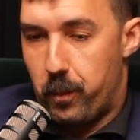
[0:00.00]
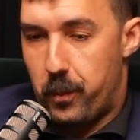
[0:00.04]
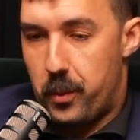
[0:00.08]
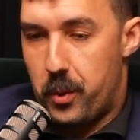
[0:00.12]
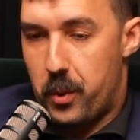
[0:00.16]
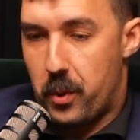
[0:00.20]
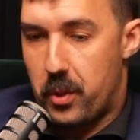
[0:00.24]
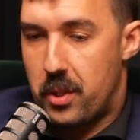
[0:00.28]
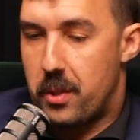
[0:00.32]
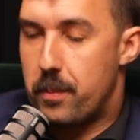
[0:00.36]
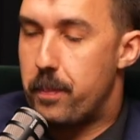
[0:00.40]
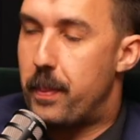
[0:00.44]

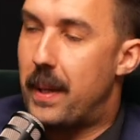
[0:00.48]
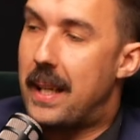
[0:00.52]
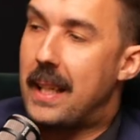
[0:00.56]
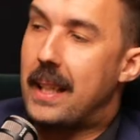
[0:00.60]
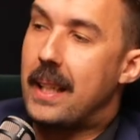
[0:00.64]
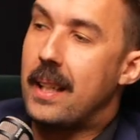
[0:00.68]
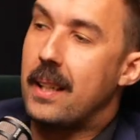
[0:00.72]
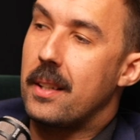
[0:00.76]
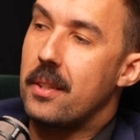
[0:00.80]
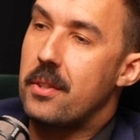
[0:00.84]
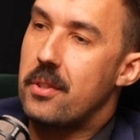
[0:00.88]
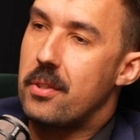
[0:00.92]
you're
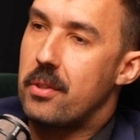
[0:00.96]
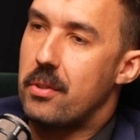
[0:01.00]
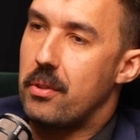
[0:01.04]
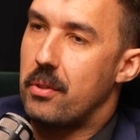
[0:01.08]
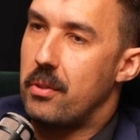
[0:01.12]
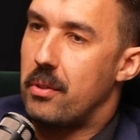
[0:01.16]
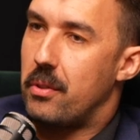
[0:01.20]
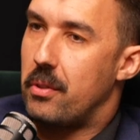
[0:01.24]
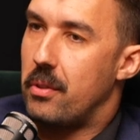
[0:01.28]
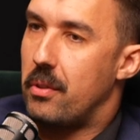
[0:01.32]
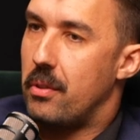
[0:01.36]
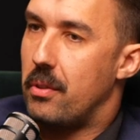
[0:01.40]
speaking
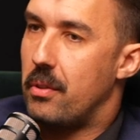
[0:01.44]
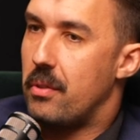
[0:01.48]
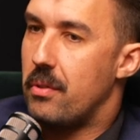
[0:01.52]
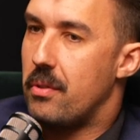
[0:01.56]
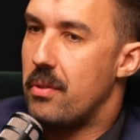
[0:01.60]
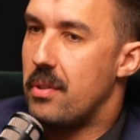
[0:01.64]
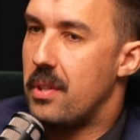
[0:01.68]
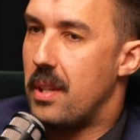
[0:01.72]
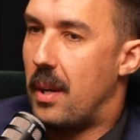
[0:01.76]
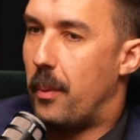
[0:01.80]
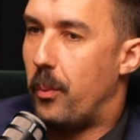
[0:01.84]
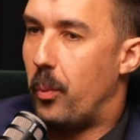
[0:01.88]
to
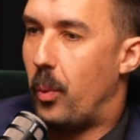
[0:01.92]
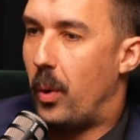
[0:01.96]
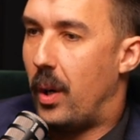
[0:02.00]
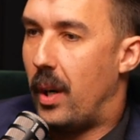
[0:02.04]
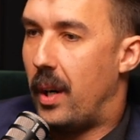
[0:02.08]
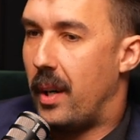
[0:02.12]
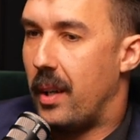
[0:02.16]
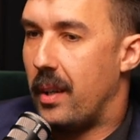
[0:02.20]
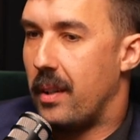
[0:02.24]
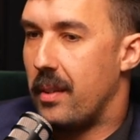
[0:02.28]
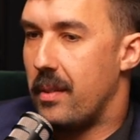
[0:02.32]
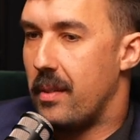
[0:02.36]

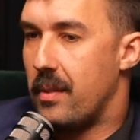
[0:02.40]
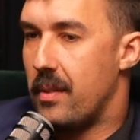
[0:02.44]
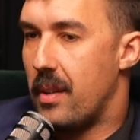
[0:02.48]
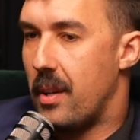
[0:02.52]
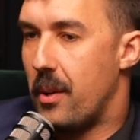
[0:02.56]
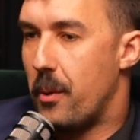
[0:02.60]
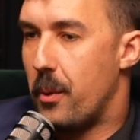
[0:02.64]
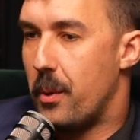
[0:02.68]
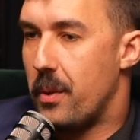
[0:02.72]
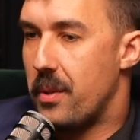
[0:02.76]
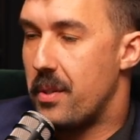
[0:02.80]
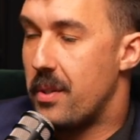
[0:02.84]
someone
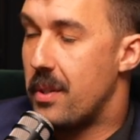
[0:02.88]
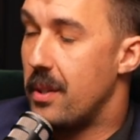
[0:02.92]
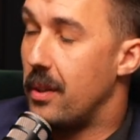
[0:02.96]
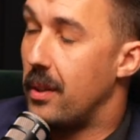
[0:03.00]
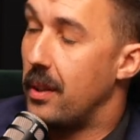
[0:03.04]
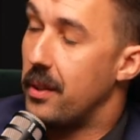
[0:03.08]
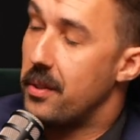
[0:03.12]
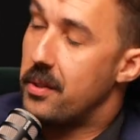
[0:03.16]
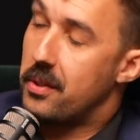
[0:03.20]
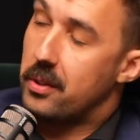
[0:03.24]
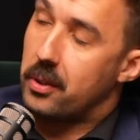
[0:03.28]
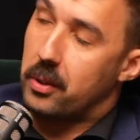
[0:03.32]
who is still
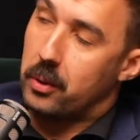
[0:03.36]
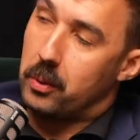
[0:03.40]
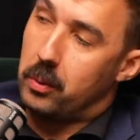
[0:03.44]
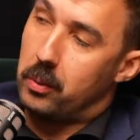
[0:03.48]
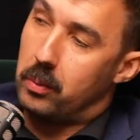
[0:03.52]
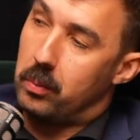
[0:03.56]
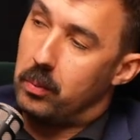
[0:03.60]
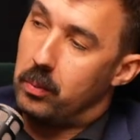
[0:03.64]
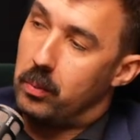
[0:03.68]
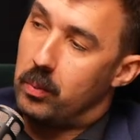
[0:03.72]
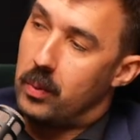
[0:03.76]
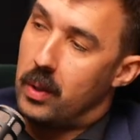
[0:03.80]
at
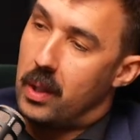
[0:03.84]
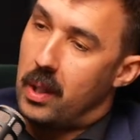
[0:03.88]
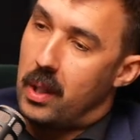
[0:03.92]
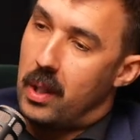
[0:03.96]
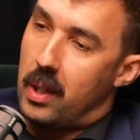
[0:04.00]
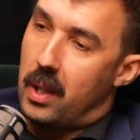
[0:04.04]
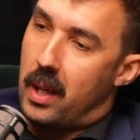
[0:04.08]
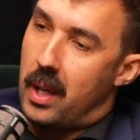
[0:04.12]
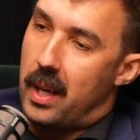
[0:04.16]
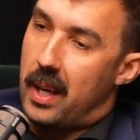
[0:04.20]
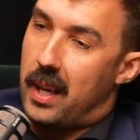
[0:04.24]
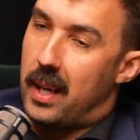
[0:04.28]
school
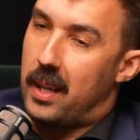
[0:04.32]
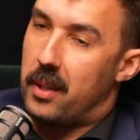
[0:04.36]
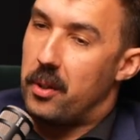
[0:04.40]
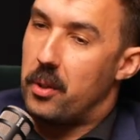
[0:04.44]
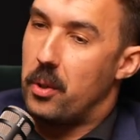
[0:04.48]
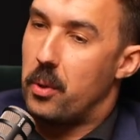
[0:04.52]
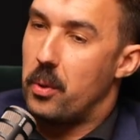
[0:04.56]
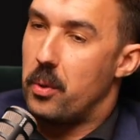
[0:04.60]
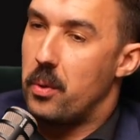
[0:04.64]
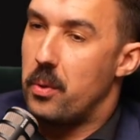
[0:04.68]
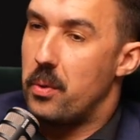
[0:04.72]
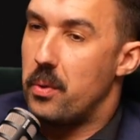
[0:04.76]
and
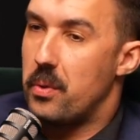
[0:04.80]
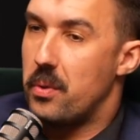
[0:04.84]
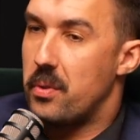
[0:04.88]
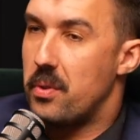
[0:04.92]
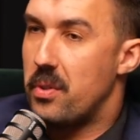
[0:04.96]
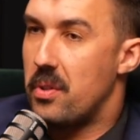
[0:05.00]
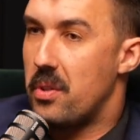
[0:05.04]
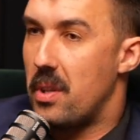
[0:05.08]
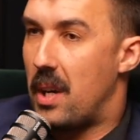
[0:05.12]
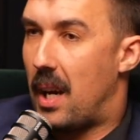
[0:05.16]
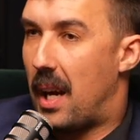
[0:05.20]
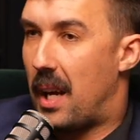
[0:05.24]

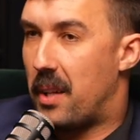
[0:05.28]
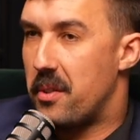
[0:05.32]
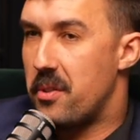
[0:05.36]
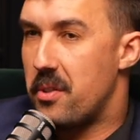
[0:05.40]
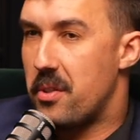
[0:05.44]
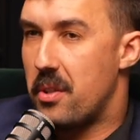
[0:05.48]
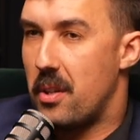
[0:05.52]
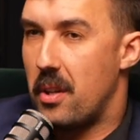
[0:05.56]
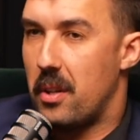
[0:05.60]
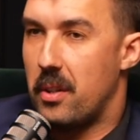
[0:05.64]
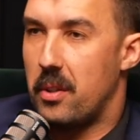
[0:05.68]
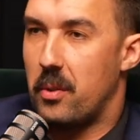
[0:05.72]
who's
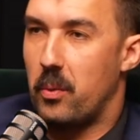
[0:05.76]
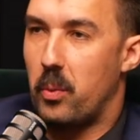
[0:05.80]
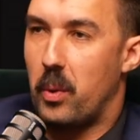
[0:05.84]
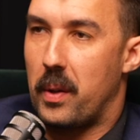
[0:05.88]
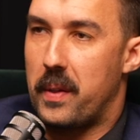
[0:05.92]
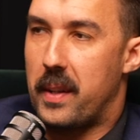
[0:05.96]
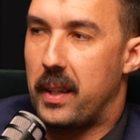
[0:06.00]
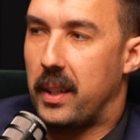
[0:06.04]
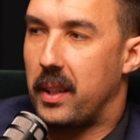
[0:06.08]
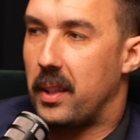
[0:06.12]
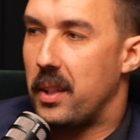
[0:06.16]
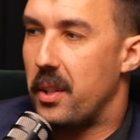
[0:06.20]
uncertain of what
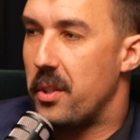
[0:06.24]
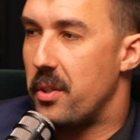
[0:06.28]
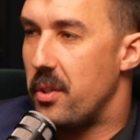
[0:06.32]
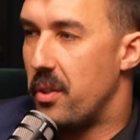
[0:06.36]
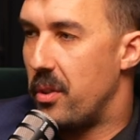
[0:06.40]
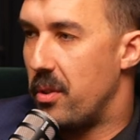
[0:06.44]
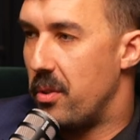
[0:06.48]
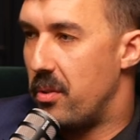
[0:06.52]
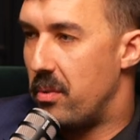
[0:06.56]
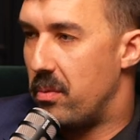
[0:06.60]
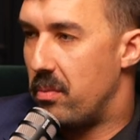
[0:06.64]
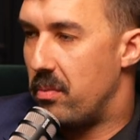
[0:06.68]
they're going to
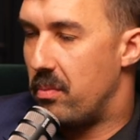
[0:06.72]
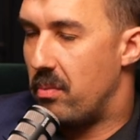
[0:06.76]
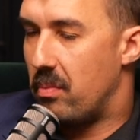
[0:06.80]
do,